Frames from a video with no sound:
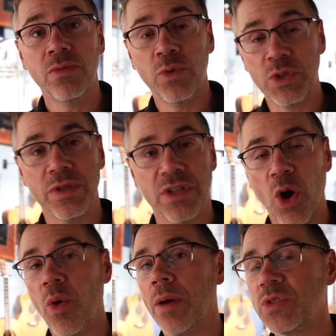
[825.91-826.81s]
which was an
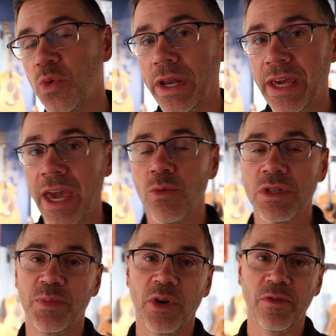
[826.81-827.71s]
OM-28,
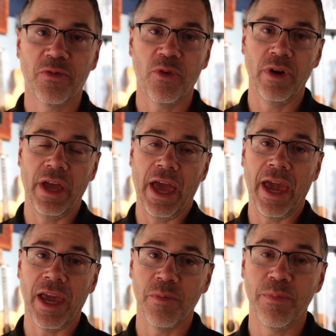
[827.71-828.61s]
was built for a